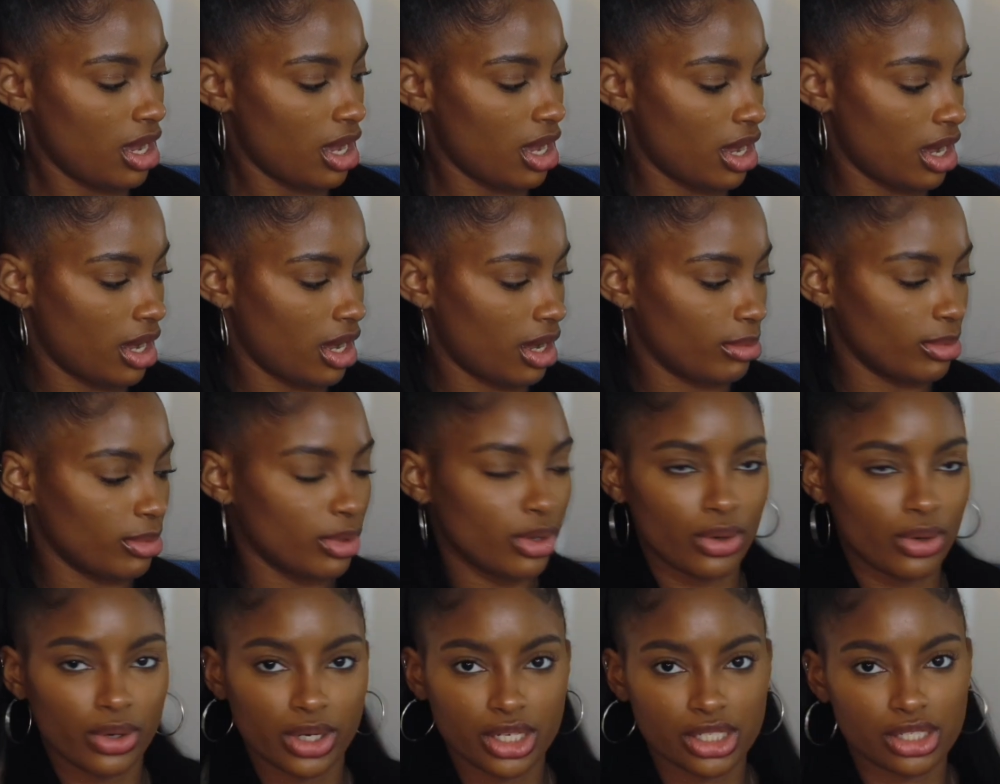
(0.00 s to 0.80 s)

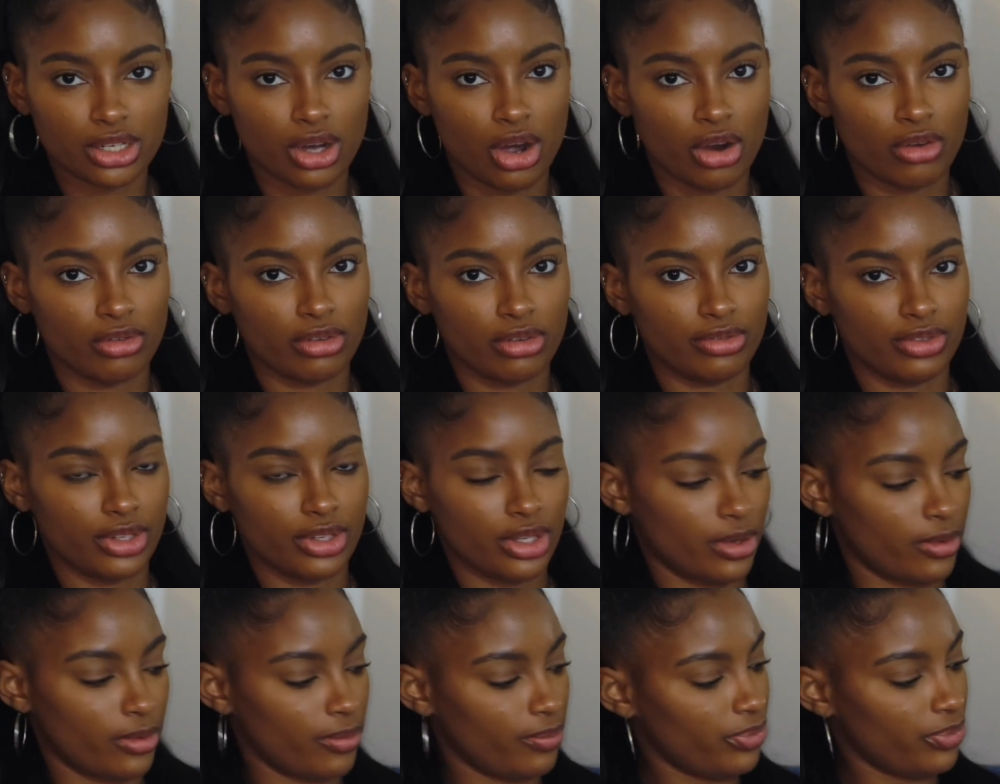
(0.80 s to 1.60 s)
Course
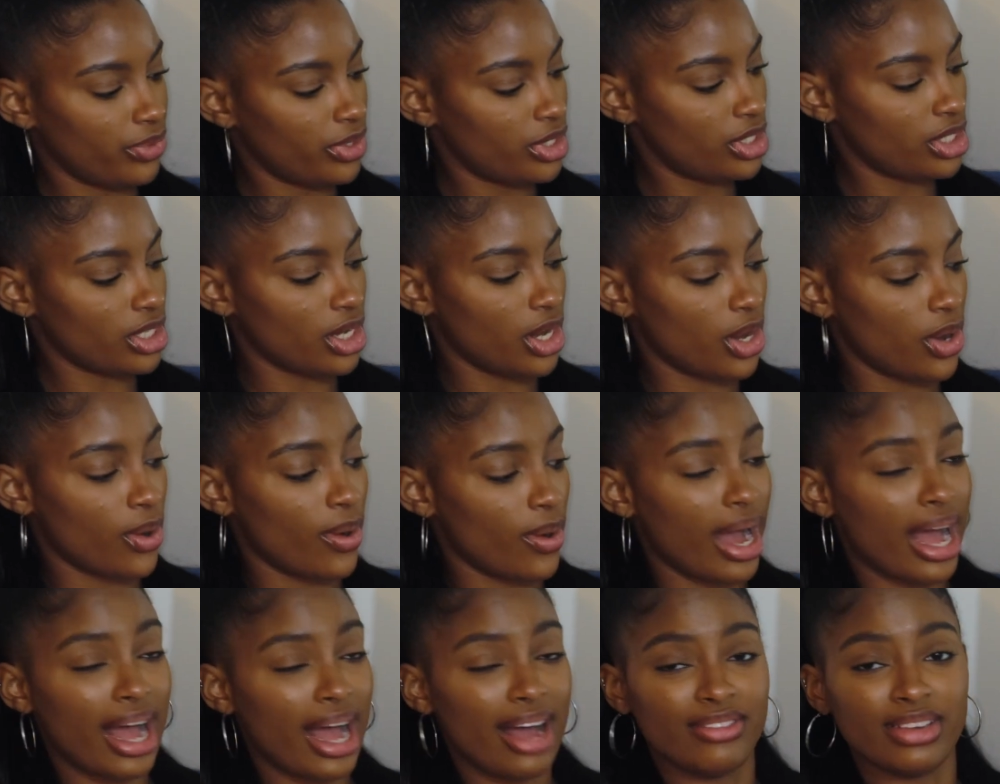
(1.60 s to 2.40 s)
overview. So
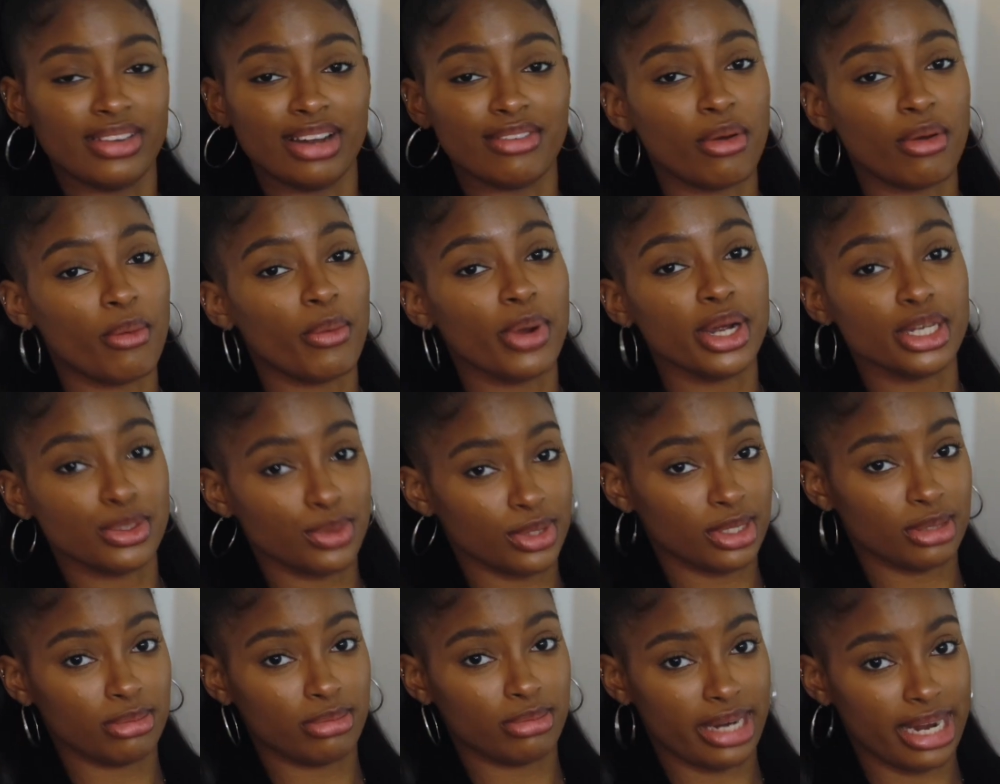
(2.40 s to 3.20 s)
I have never worked
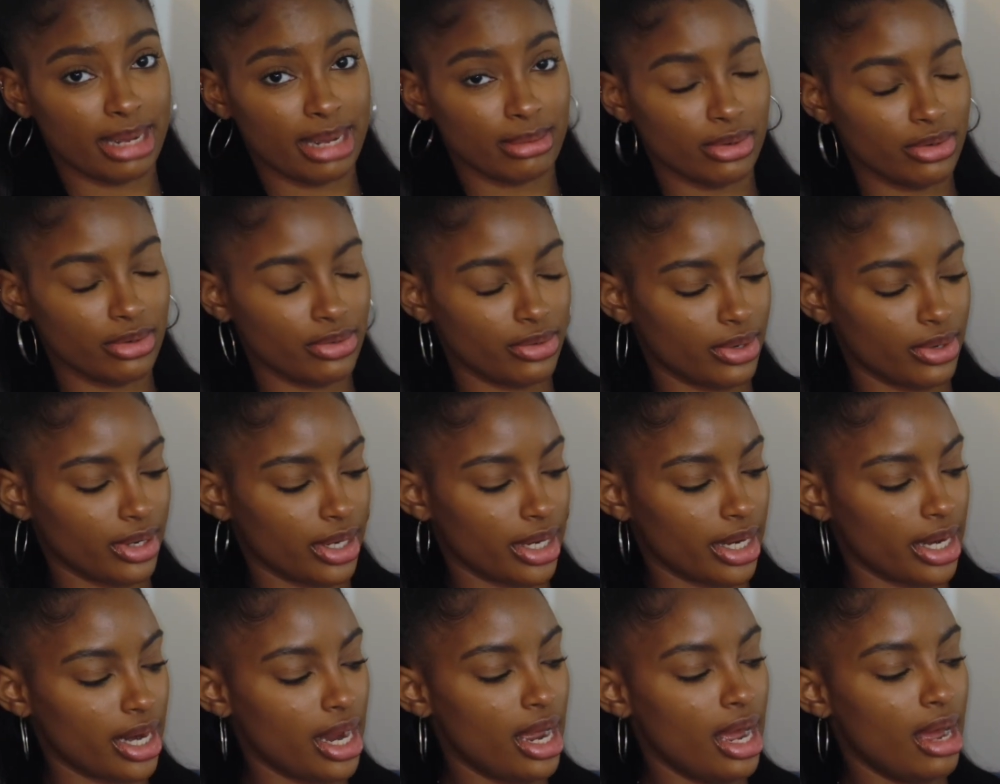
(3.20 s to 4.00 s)
with a brand
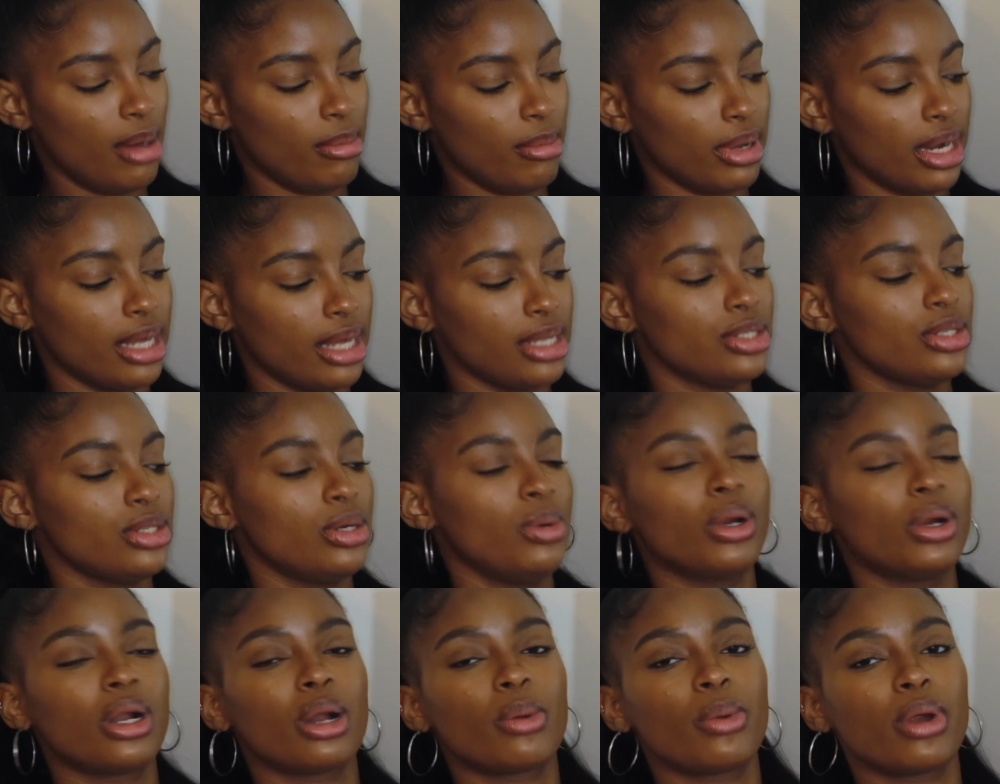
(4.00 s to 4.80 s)
before, but I do
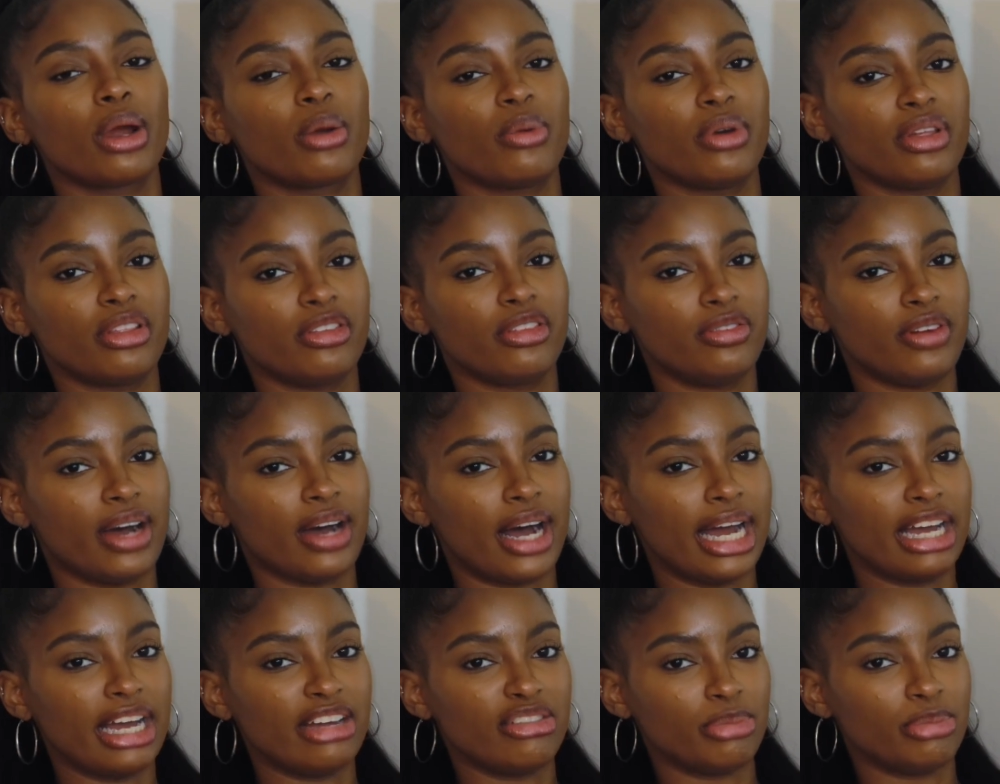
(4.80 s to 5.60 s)
want to work with
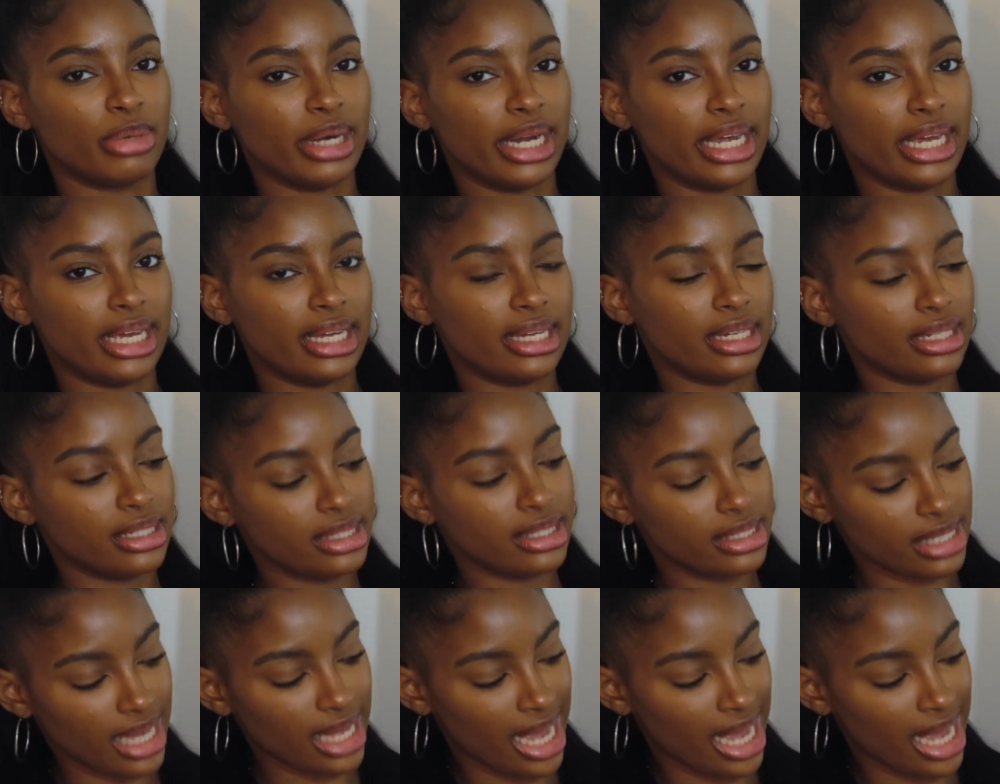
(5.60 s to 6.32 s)
5 brands.